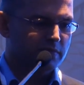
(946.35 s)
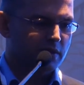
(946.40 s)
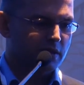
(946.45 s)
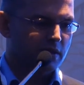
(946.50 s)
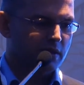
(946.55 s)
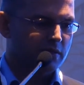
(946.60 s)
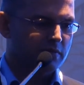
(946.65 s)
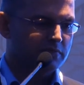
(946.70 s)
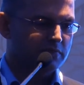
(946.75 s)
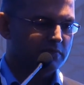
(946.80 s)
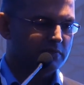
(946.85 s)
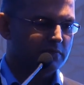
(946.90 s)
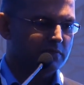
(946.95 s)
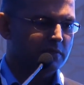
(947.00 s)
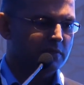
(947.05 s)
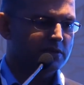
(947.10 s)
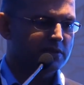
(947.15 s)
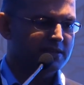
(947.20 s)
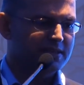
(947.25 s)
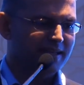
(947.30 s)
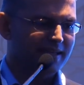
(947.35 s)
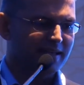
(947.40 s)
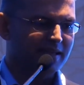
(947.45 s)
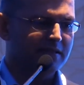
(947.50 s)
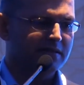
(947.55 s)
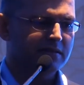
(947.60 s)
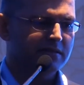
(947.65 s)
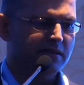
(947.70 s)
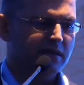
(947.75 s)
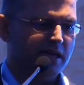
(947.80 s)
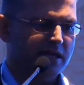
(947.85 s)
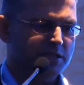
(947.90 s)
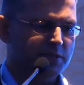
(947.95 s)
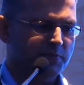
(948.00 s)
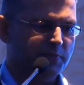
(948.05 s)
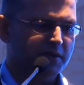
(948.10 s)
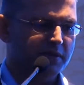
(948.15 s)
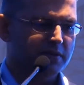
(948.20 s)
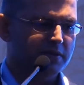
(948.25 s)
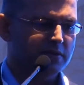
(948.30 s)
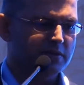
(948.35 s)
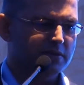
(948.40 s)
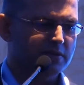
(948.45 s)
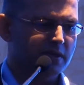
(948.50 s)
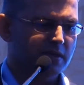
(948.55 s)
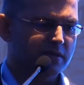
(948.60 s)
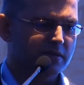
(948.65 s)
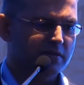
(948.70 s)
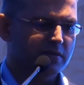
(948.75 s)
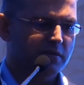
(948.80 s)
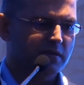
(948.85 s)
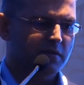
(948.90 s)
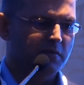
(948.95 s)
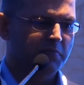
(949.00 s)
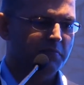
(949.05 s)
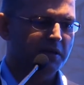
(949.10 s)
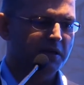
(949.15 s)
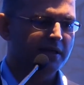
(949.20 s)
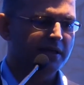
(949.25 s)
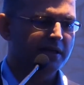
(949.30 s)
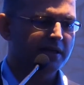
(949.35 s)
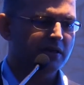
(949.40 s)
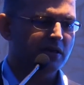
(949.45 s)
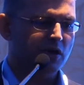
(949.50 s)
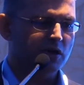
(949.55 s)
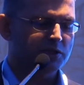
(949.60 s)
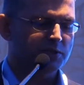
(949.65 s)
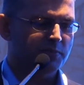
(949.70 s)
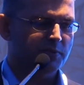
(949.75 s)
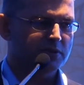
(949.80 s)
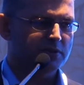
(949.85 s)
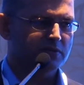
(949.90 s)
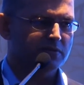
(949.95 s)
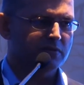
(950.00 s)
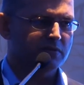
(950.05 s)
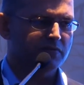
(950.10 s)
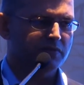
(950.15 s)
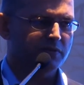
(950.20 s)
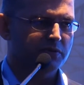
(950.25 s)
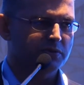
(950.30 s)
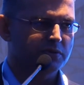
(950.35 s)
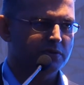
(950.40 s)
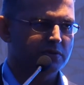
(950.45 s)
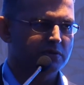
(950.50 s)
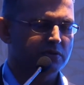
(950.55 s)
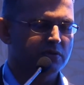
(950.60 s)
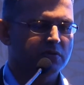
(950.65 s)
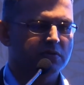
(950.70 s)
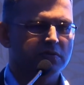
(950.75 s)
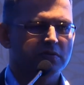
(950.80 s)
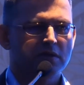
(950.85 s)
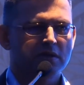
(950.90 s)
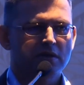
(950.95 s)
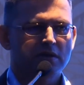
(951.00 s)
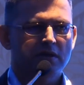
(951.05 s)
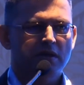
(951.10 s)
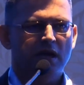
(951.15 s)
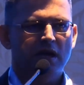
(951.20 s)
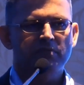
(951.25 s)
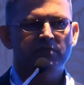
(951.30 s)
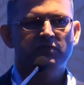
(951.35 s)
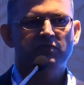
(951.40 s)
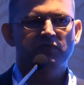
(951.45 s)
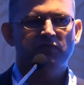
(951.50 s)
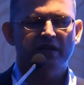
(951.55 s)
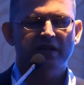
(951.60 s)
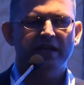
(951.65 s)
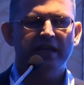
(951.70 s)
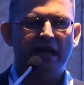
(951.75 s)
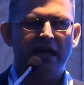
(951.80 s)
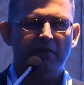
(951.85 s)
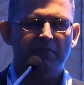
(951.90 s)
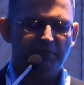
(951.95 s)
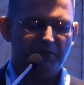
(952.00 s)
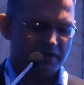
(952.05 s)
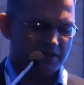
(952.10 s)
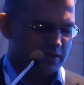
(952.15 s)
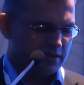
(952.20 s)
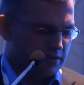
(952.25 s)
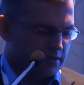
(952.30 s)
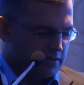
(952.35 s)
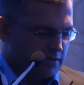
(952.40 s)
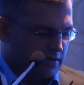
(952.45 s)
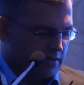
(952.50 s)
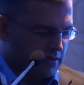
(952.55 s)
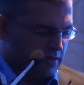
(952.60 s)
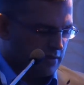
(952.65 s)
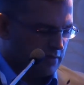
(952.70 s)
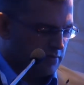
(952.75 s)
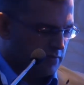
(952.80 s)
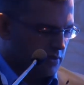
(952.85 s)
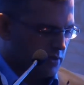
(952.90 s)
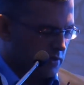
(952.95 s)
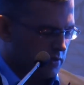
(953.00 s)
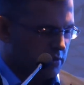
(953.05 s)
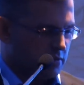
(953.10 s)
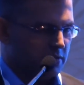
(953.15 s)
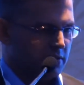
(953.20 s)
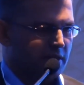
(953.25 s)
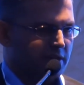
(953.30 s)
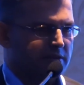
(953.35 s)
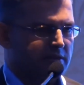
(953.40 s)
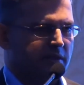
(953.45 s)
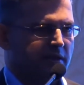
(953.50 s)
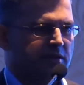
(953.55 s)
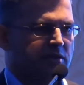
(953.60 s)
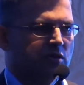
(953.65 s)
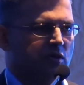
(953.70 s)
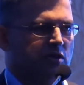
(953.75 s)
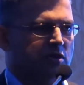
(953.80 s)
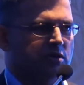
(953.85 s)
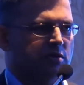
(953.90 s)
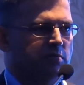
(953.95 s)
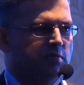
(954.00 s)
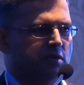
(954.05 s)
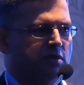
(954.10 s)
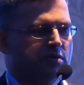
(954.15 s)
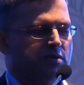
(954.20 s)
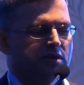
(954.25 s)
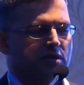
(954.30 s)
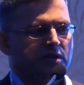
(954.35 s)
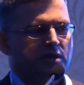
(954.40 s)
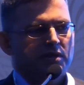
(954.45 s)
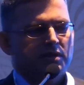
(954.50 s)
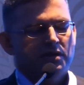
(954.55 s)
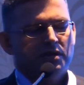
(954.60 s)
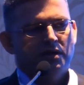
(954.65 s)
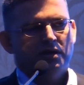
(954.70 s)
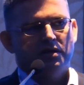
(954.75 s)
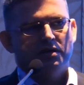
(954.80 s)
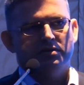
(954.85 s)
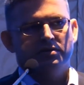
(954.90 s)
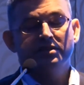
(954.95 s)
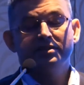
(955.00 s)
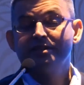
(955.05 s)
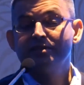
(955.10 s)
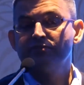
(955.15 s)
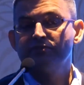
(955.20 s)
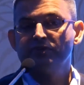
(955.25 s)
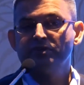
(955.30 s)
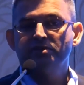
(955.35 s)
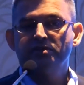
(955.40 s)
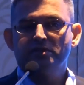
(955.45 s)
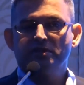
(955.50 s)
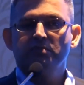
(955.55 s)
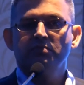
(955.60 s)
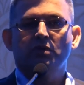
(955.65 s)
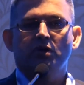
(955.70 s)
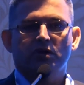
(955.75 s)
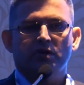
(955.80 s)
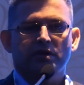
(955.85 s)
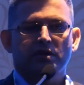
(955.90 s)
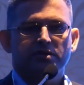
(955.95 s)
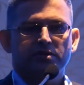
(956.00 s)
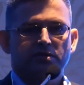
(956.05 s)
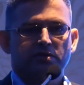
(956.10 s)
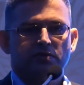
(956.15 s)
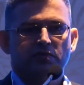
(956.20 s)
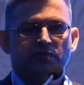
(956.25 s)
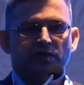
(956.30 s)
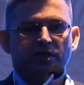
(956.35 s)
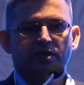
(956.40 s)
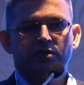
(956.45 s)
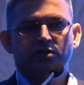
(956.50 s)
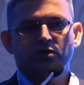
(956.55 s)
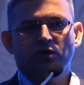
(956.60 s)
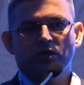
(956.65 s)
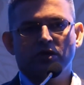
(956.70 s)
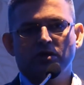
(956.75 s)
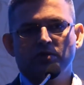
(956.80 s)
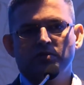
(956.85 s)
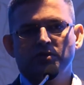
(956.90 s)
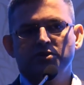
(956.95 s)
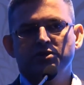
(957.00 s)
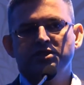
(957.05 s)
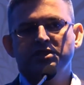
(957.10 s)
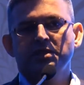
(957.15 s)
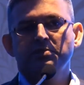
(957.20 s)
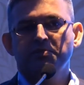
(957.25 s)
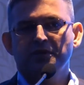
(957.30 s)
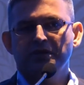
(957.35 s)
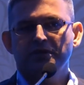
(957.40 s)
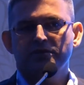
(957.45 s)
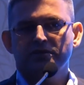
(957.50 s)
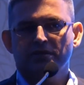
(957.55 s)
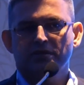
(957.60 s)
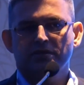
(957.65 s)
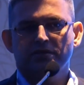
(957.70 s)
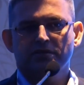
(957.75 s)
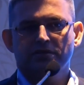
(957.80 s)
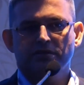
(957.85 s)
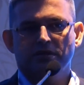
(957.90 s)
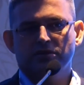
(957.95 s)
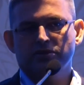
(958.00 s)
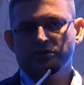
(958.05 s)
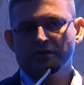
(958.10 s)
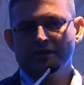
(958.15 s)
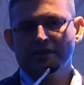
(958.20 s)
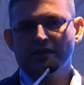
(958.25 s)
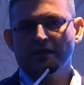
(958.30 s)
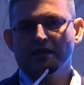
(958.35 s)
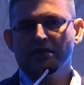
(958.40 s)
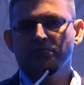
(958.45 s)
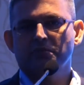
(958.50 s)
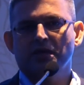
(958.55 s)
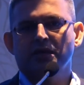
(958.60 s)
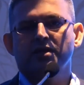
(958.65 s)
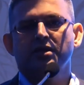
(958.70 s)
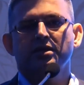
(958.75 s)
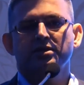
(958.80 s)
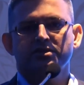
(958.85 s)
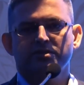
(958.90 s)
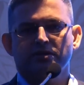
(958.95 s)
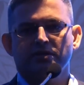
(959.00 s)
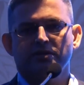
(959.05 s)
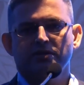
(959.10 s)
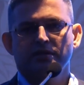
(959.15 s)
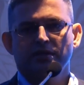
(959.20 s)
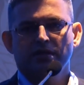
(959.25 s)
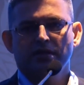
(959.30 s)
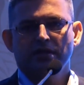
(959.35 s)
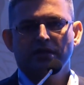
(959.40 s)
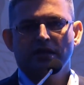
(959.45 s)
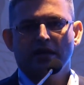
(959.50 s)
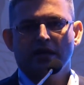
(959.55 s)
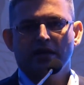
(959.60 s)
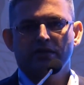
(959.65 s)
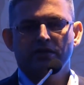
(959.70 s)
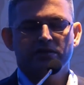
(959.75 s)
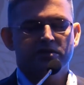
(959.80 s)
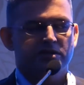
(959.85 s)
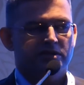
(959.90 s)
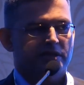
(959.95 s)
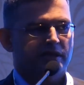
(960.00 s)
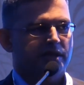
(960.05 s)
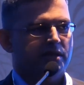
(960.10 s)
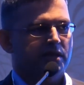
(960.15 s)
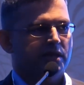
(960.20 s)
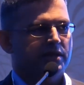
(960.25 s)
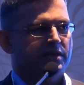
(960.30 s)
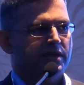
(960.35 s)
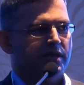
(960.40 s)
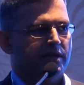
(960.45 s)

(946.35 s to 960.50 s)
The second aspect is that building hospitals of the future. So I'm very happy that Dr. Desai talked about the difference in models, where you talk about GPs in a state like Maharashtra, and in a state like